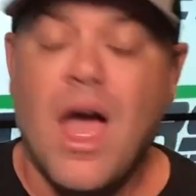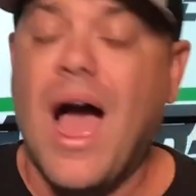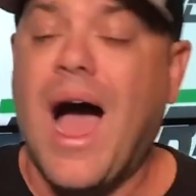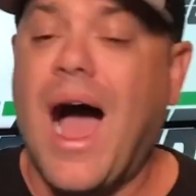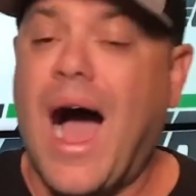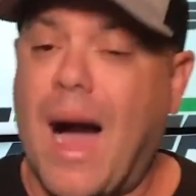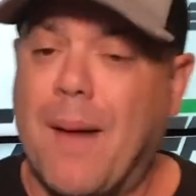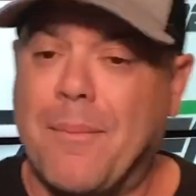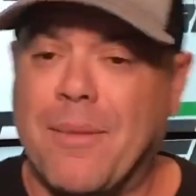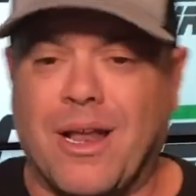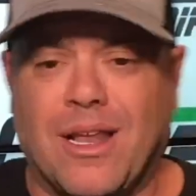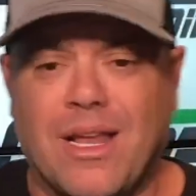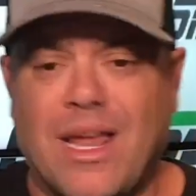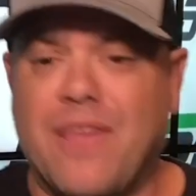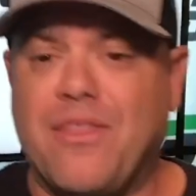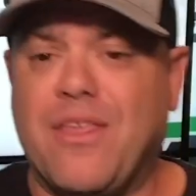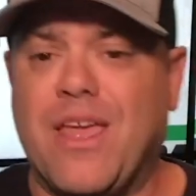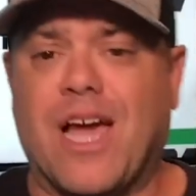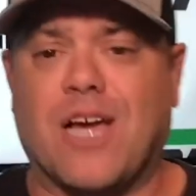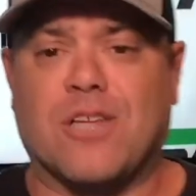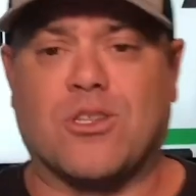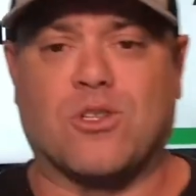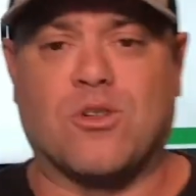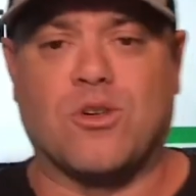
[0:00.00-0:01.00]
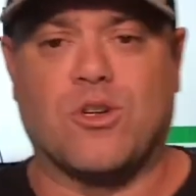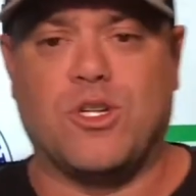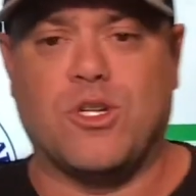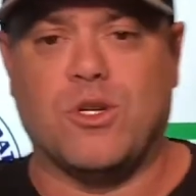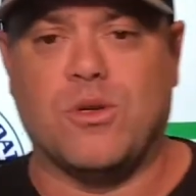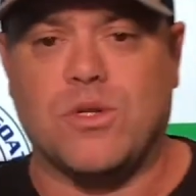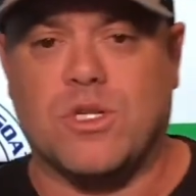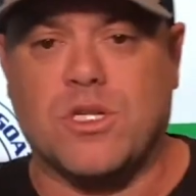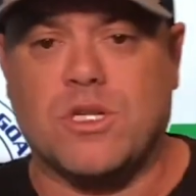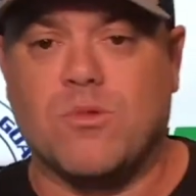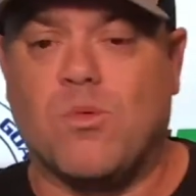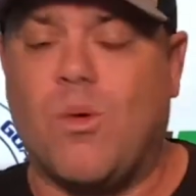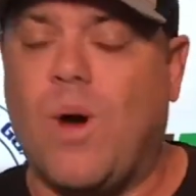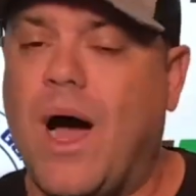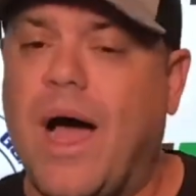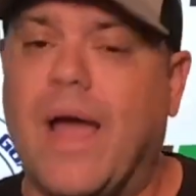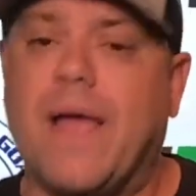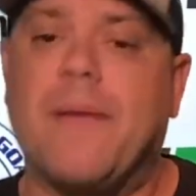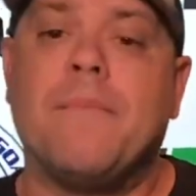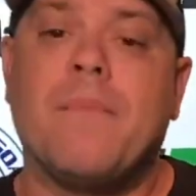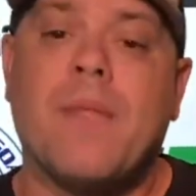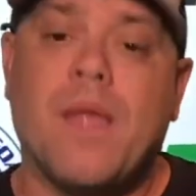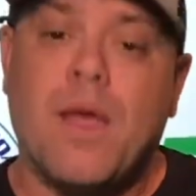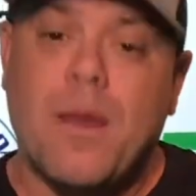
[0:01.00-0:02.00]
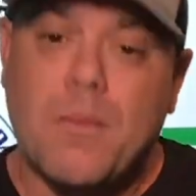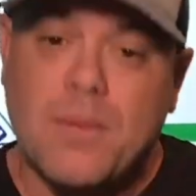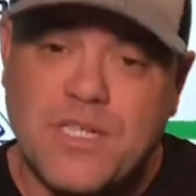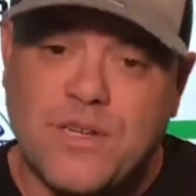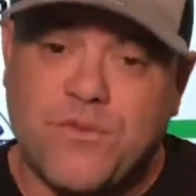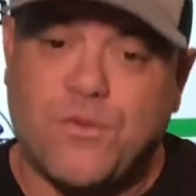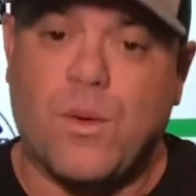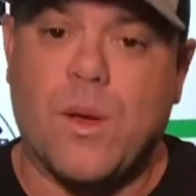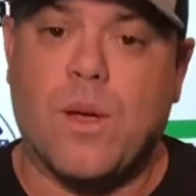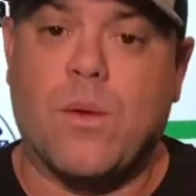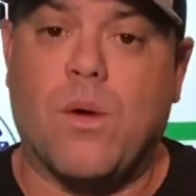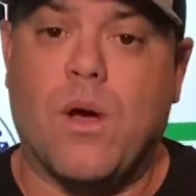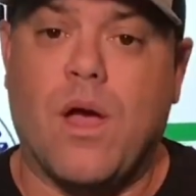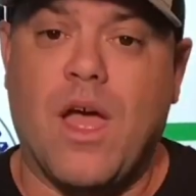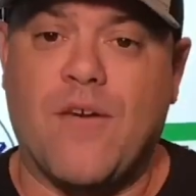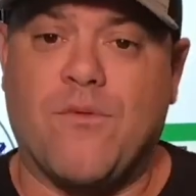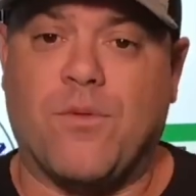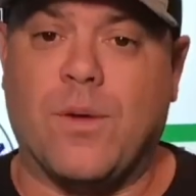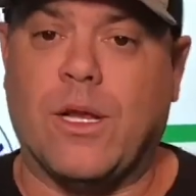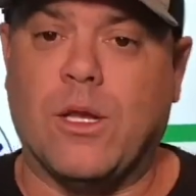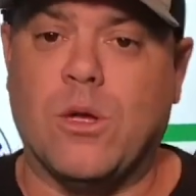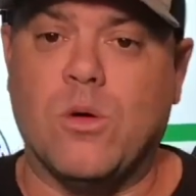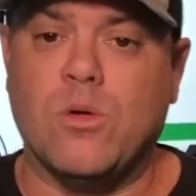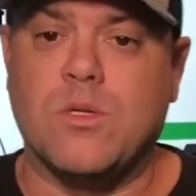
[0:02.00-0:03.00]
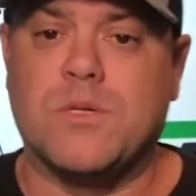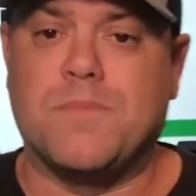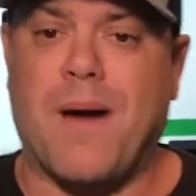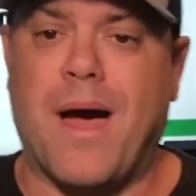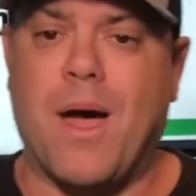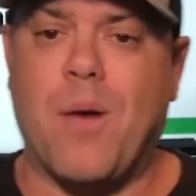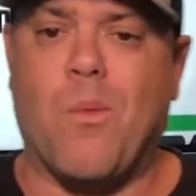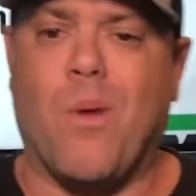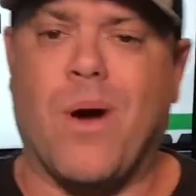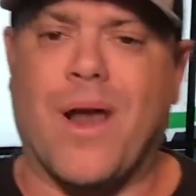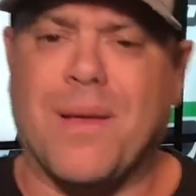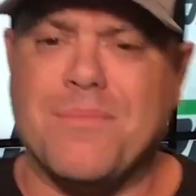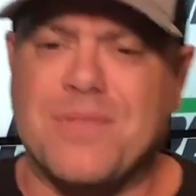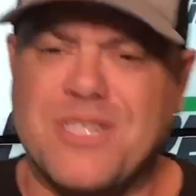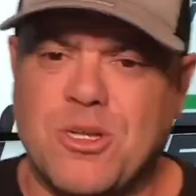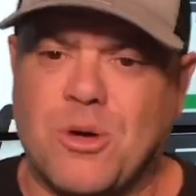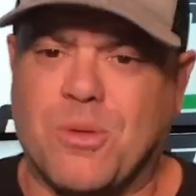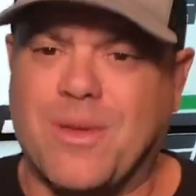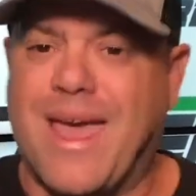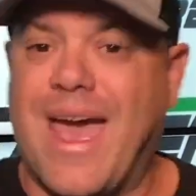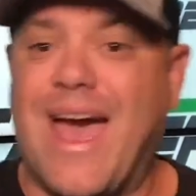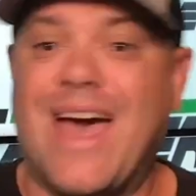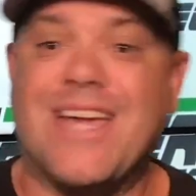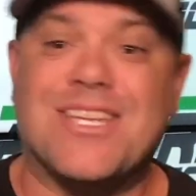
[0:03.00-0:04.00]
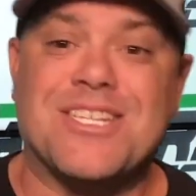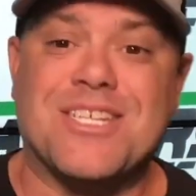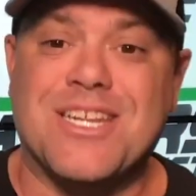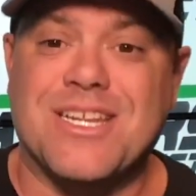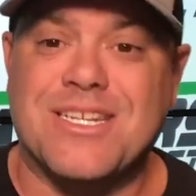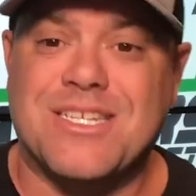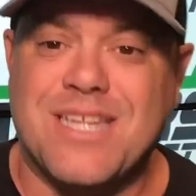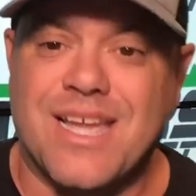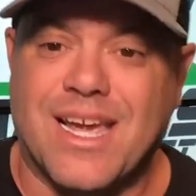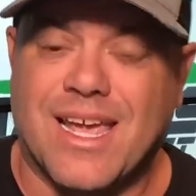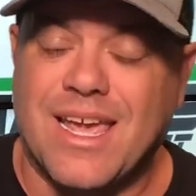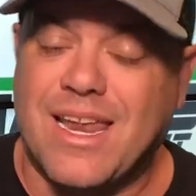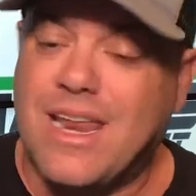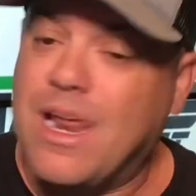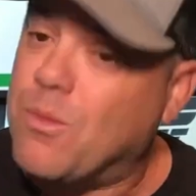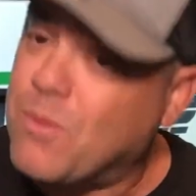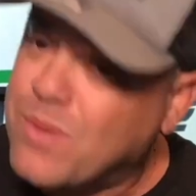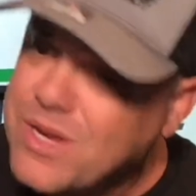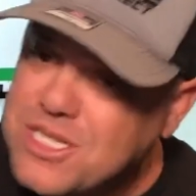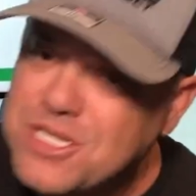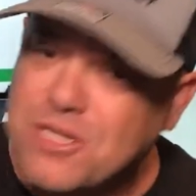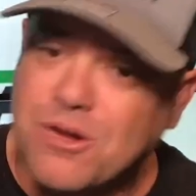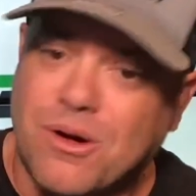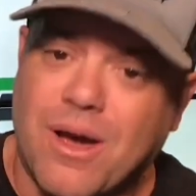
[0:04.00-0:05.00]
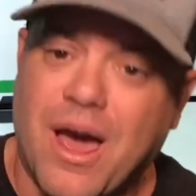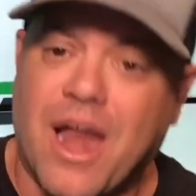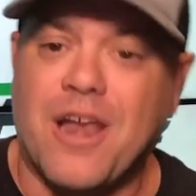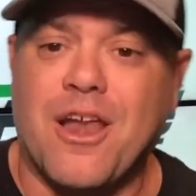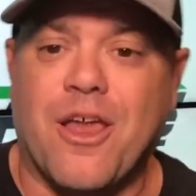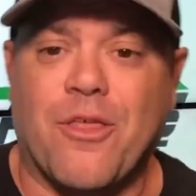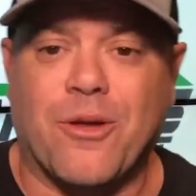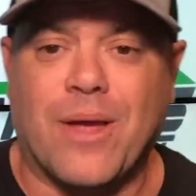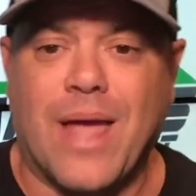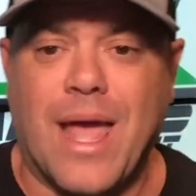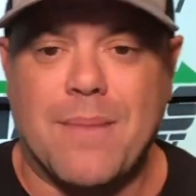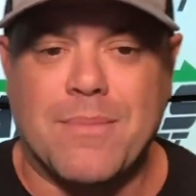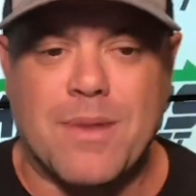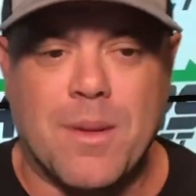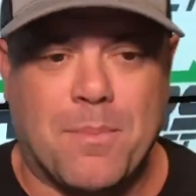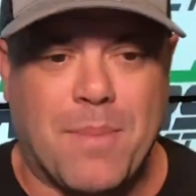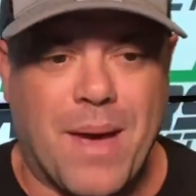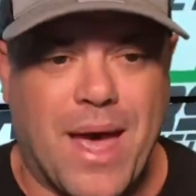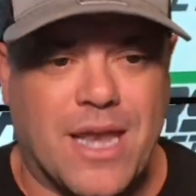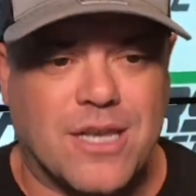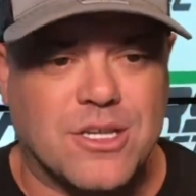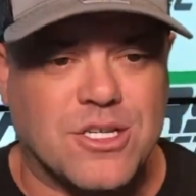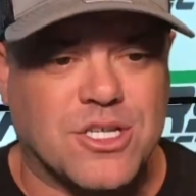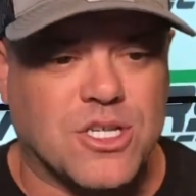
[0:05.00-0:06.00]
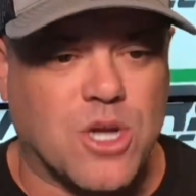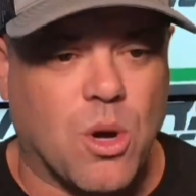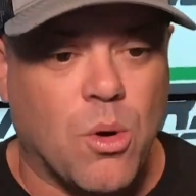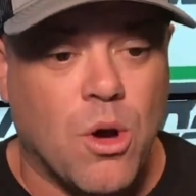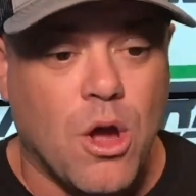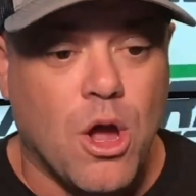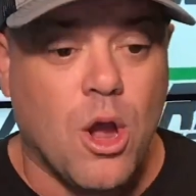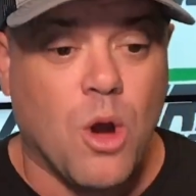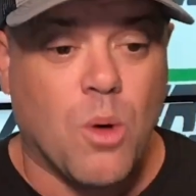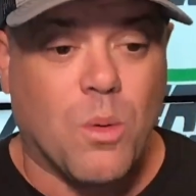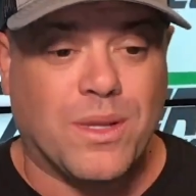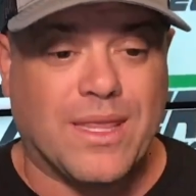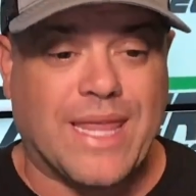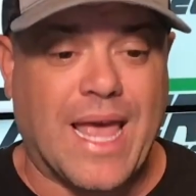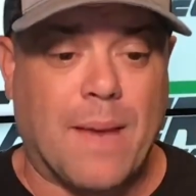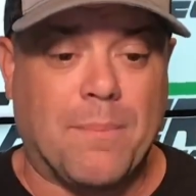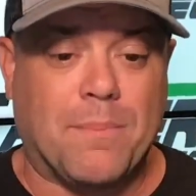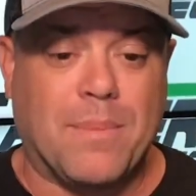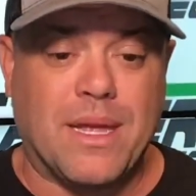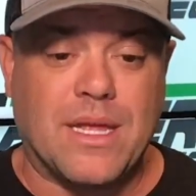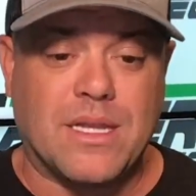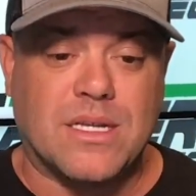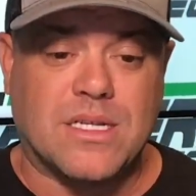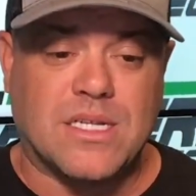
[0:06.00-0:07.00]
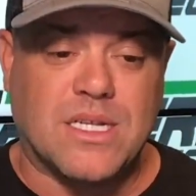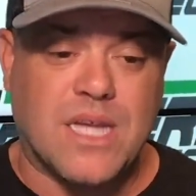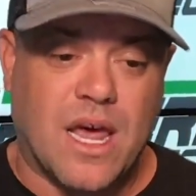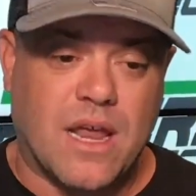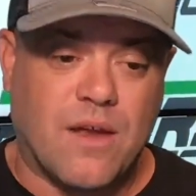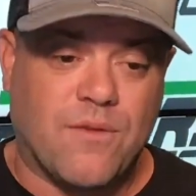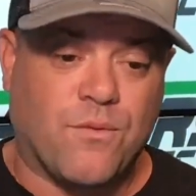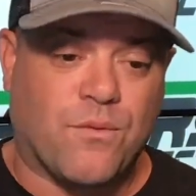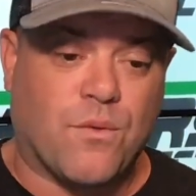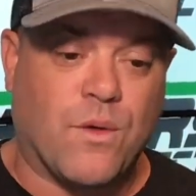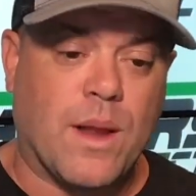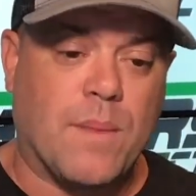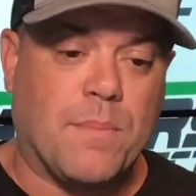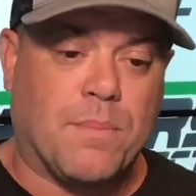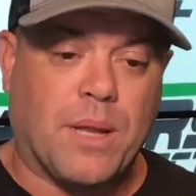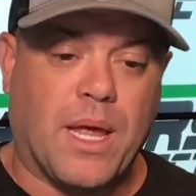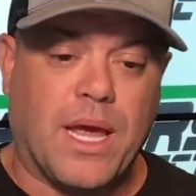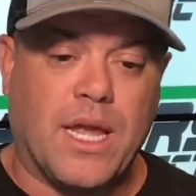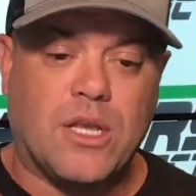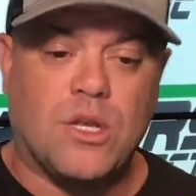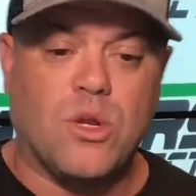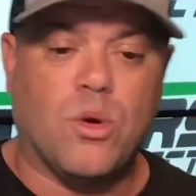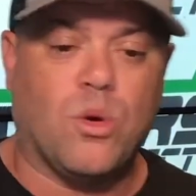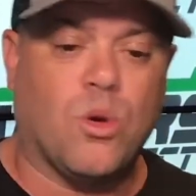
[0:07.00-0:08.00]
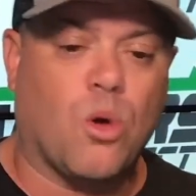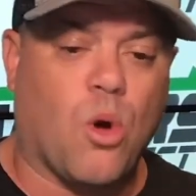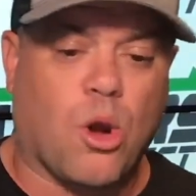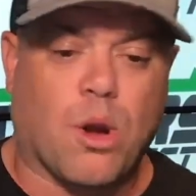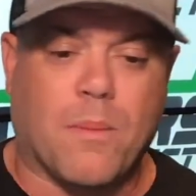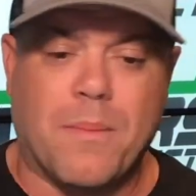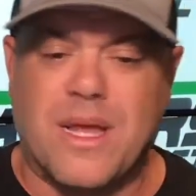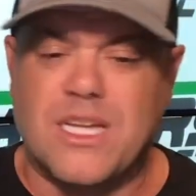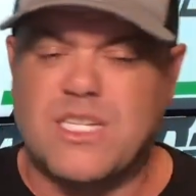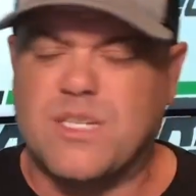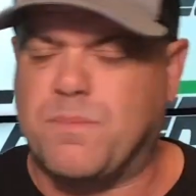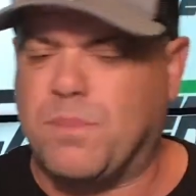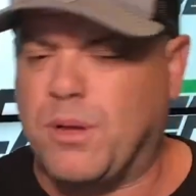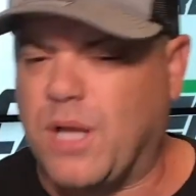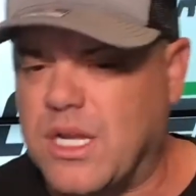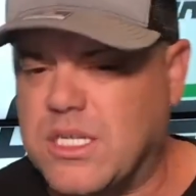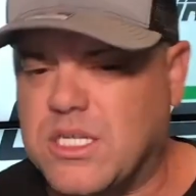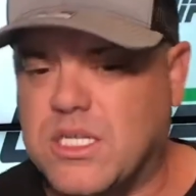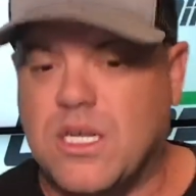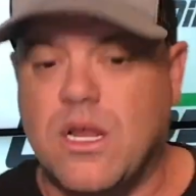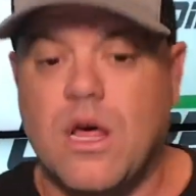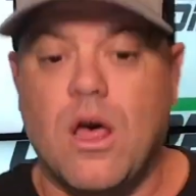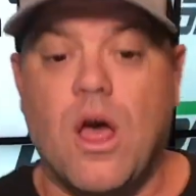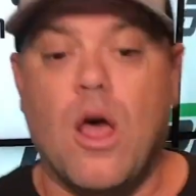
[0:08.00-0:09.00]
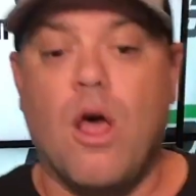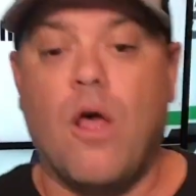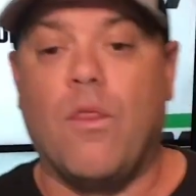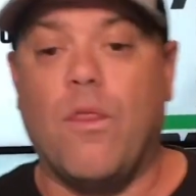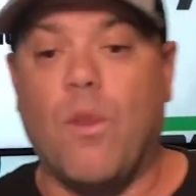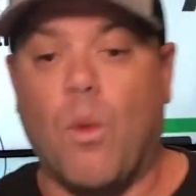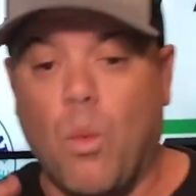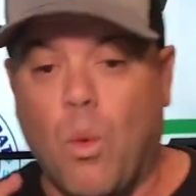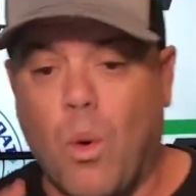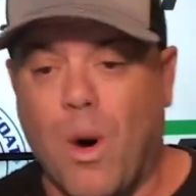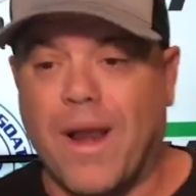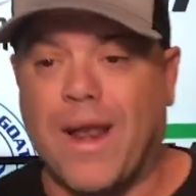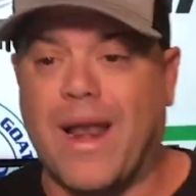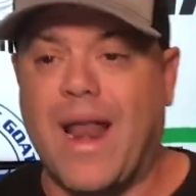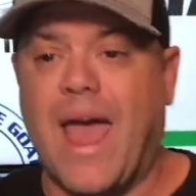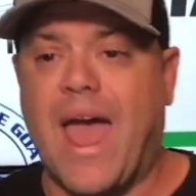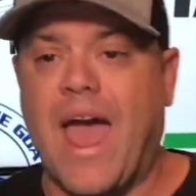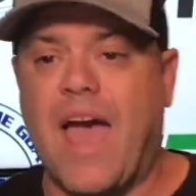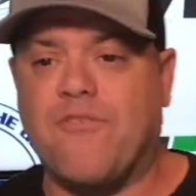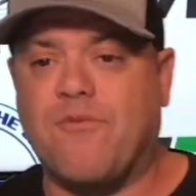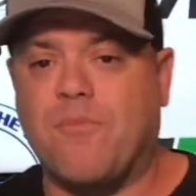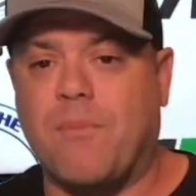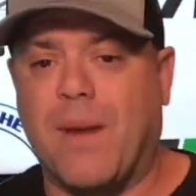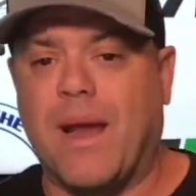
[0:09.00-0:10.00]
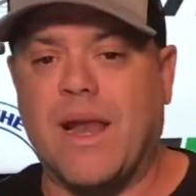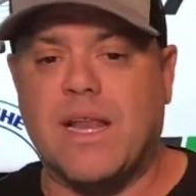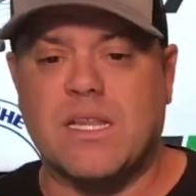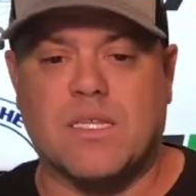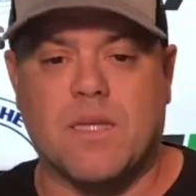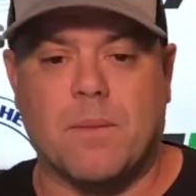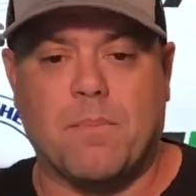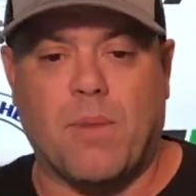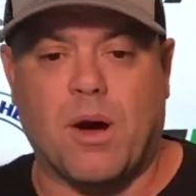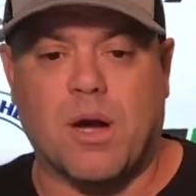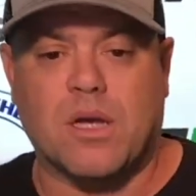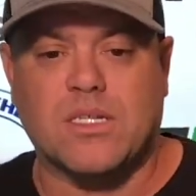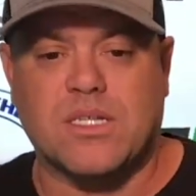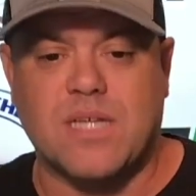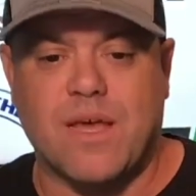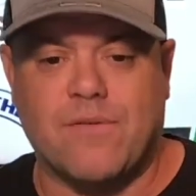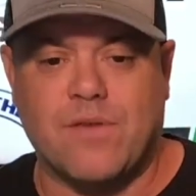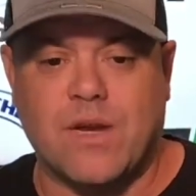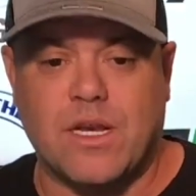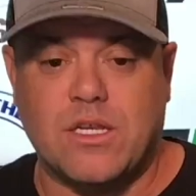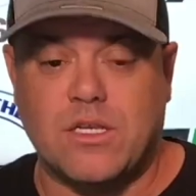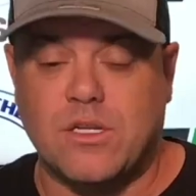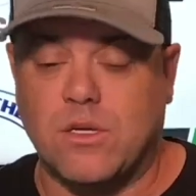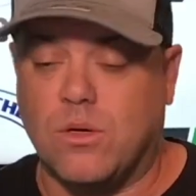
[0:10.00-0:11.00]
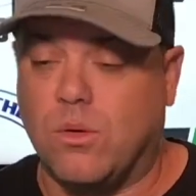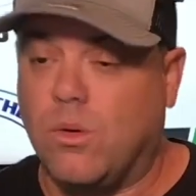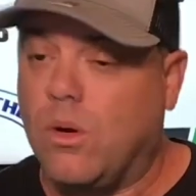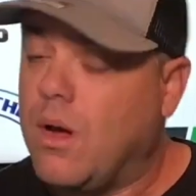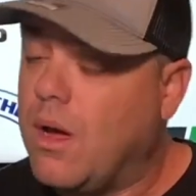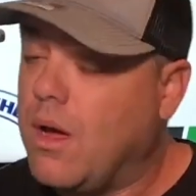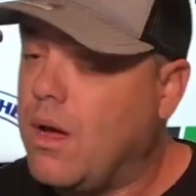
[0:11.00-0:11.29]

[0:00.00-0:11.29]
I'm going to lay the extra juice. Why? Because if we lose by 1, I'm still cashing a ticket, and we still got another game to bet. So with that being said, free play, New York Mets plus the 1.5 -172.